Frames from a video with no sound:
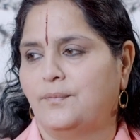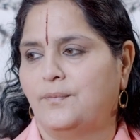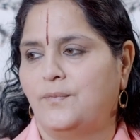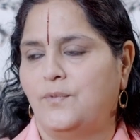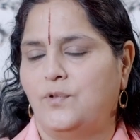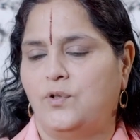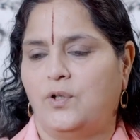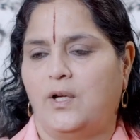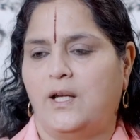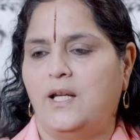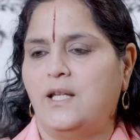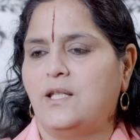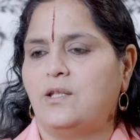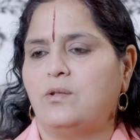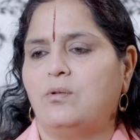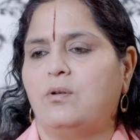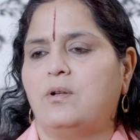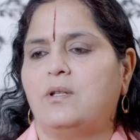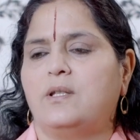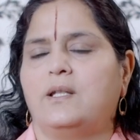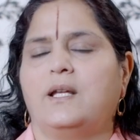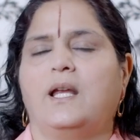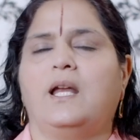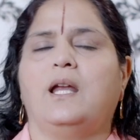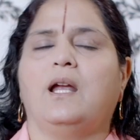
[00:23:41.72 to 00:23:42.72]
So he's not
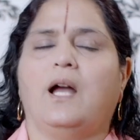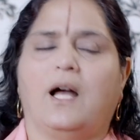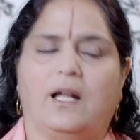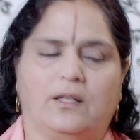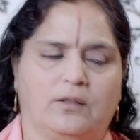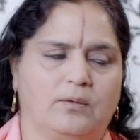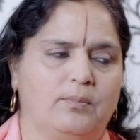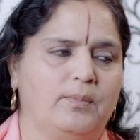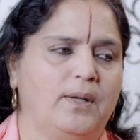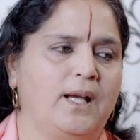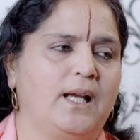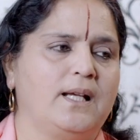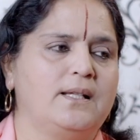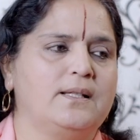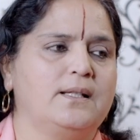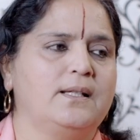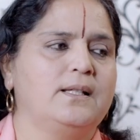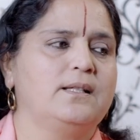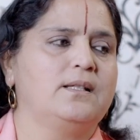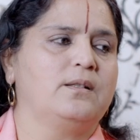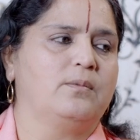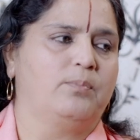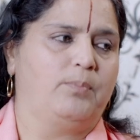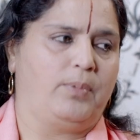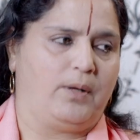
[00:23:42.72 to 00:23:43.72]
saying Atma
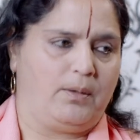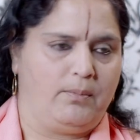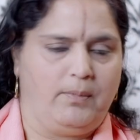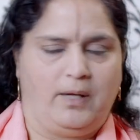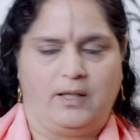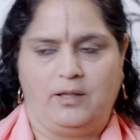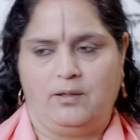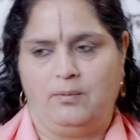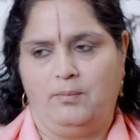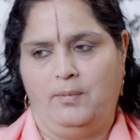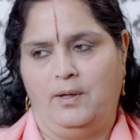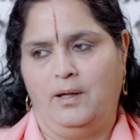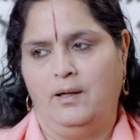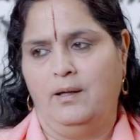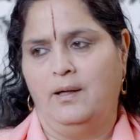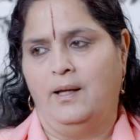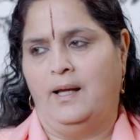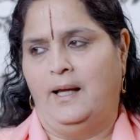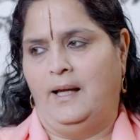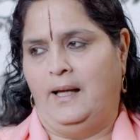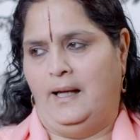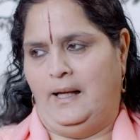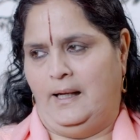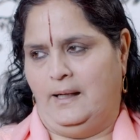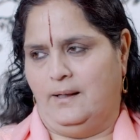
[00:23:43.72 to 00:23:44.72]
exists, Paramatma
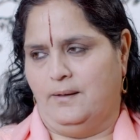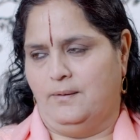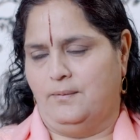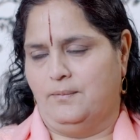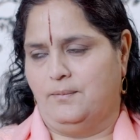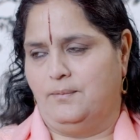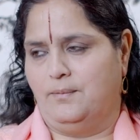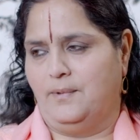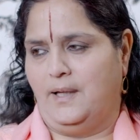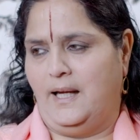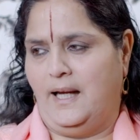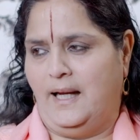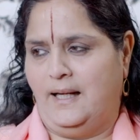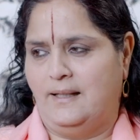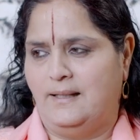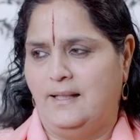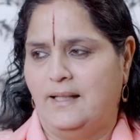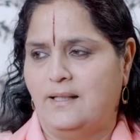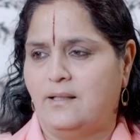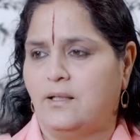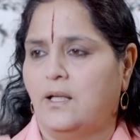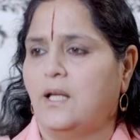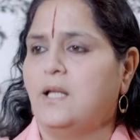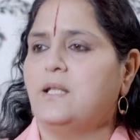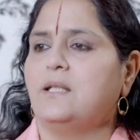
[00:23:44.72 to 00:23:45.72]

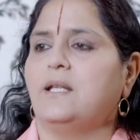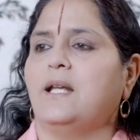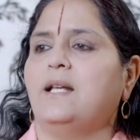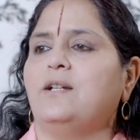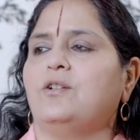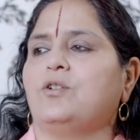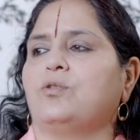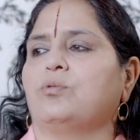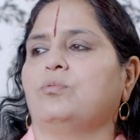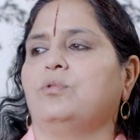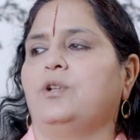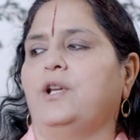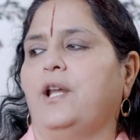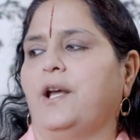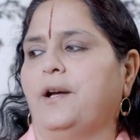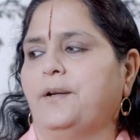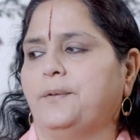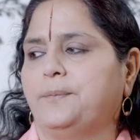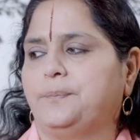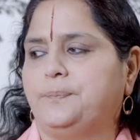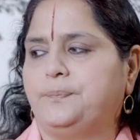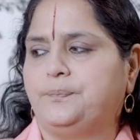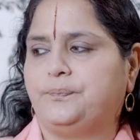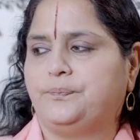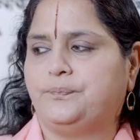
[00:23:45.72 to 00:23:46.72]
exists, he says Shunya.
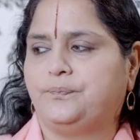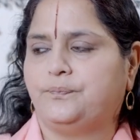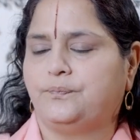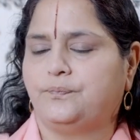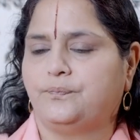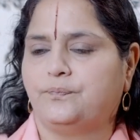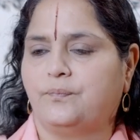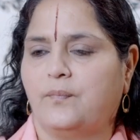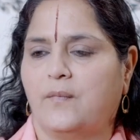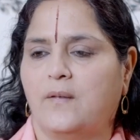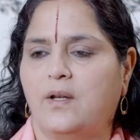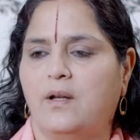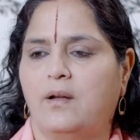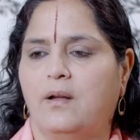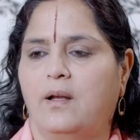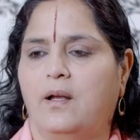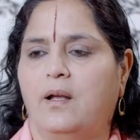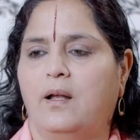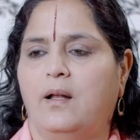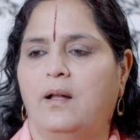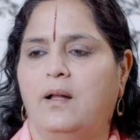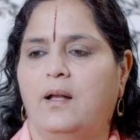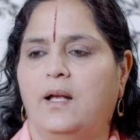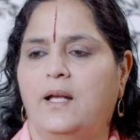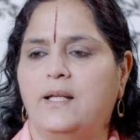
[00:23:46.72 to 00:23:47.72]

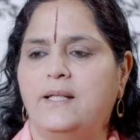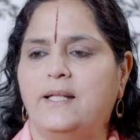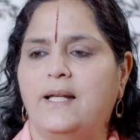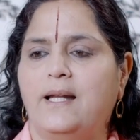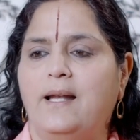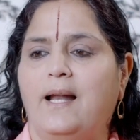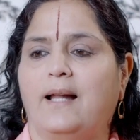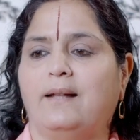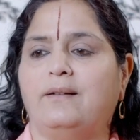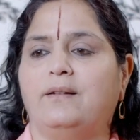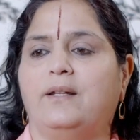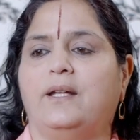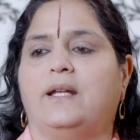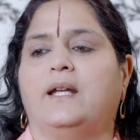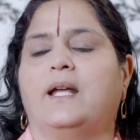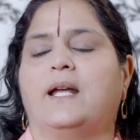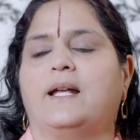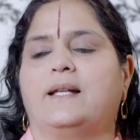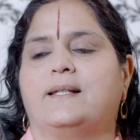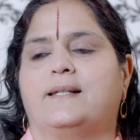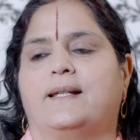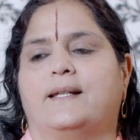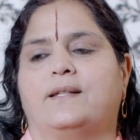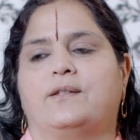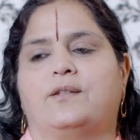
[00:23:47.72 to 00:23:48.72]
He said nothing
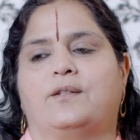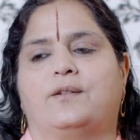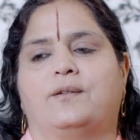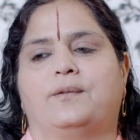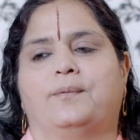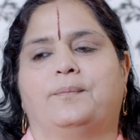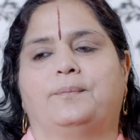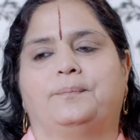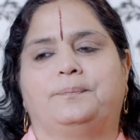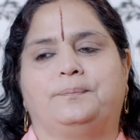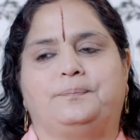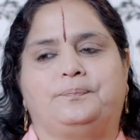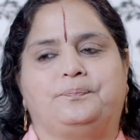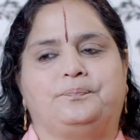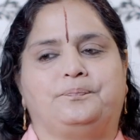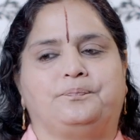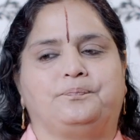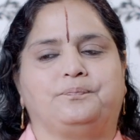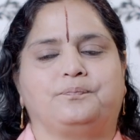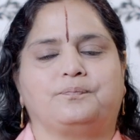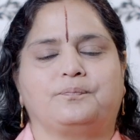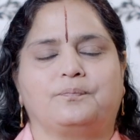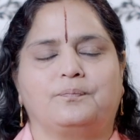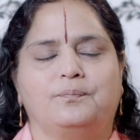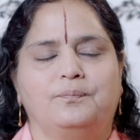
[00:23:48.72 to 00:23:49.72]
exists.
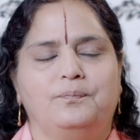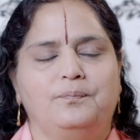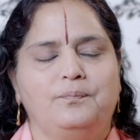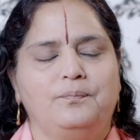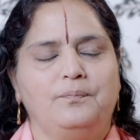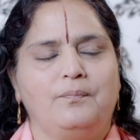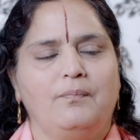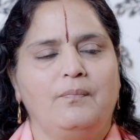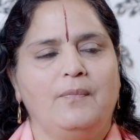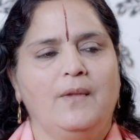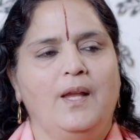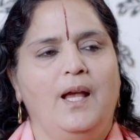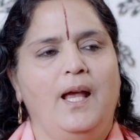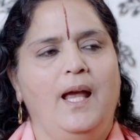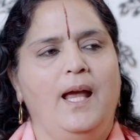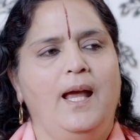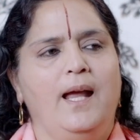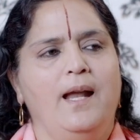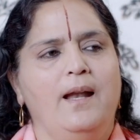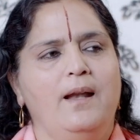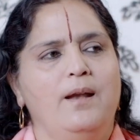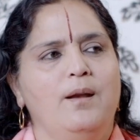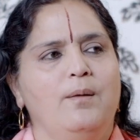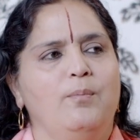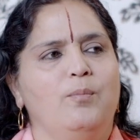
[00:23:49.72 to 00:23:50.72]

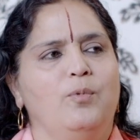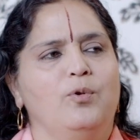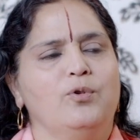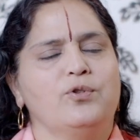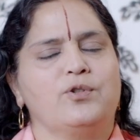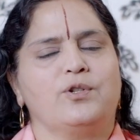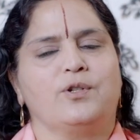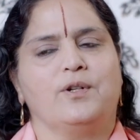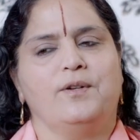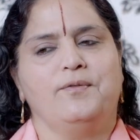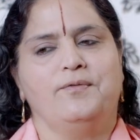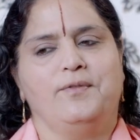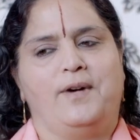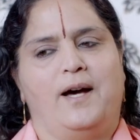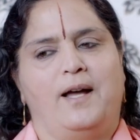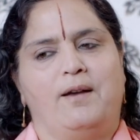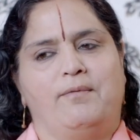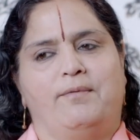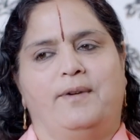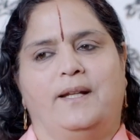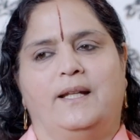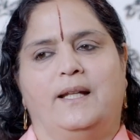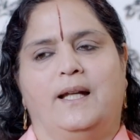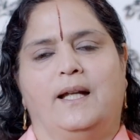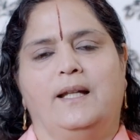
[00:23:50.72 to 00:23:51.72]
And most of our
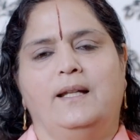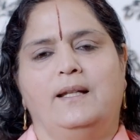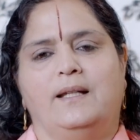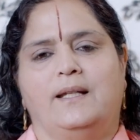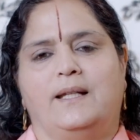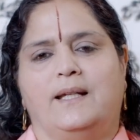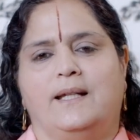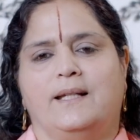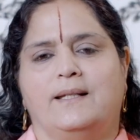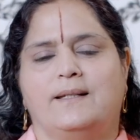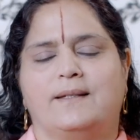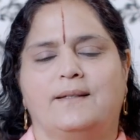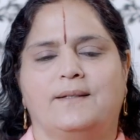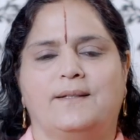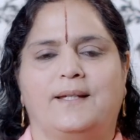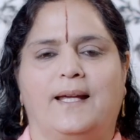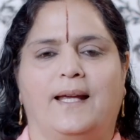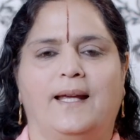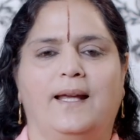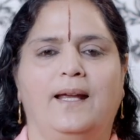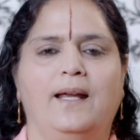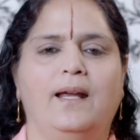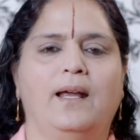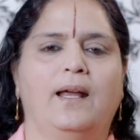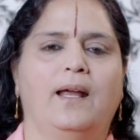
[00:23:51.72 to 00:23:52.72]
Vedantis
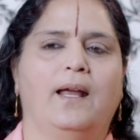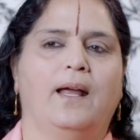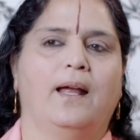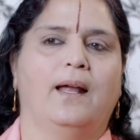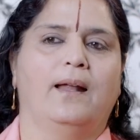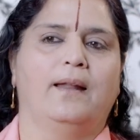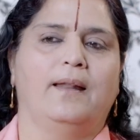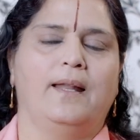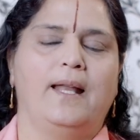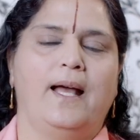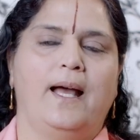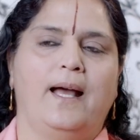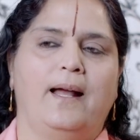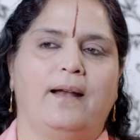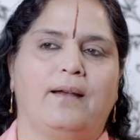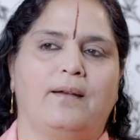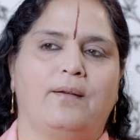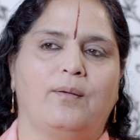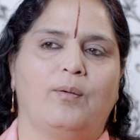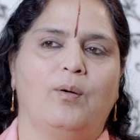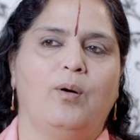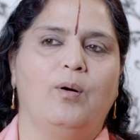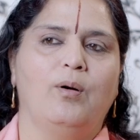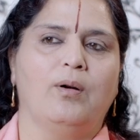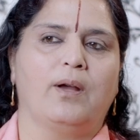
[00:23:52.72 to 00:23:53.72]
say
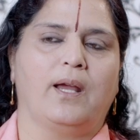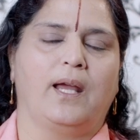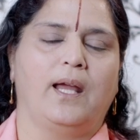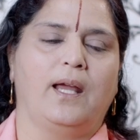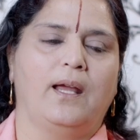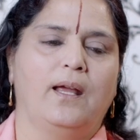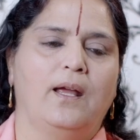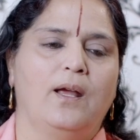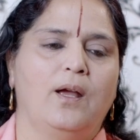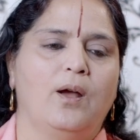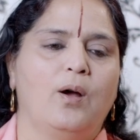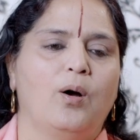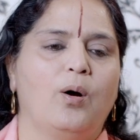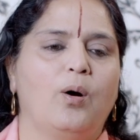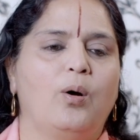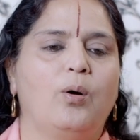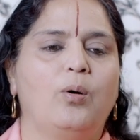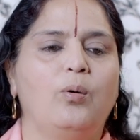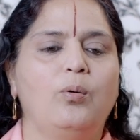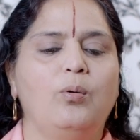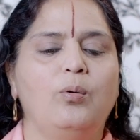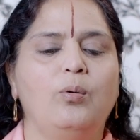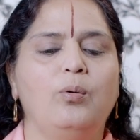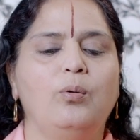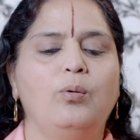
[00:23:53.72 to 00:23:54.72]
that, okay,
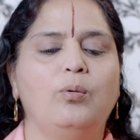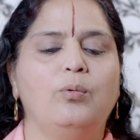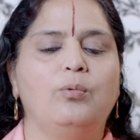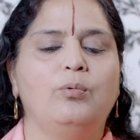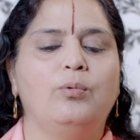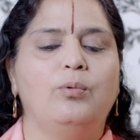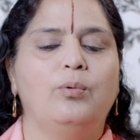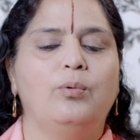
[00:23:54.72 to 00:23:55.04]
who